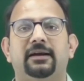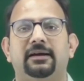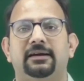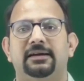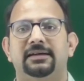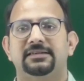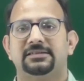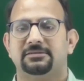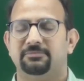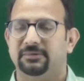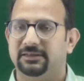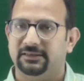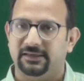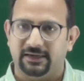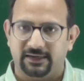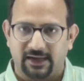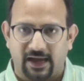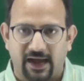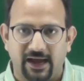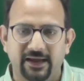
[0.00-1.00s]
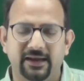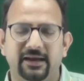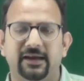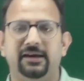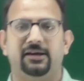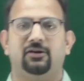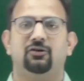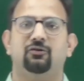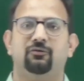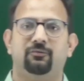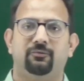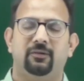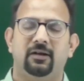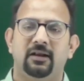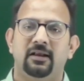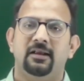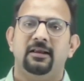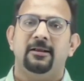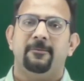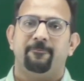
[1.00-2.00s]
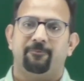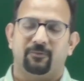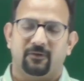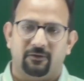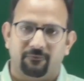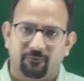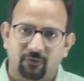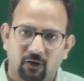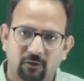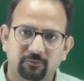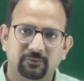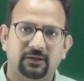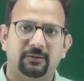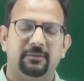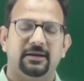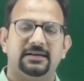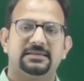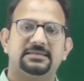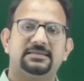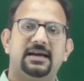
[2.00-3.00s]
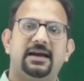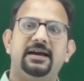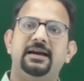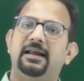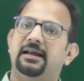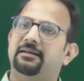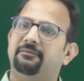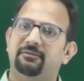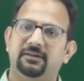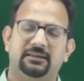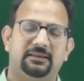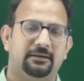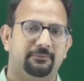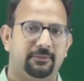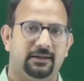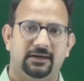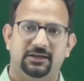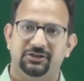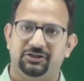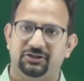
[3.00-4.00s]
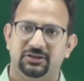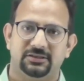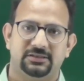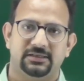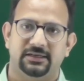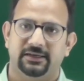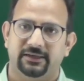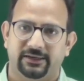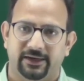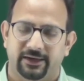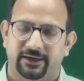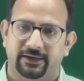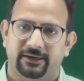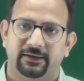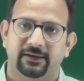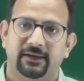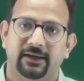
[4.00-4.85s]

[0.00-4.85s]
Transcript: against me that I hit you from the backside and with the malicious intent.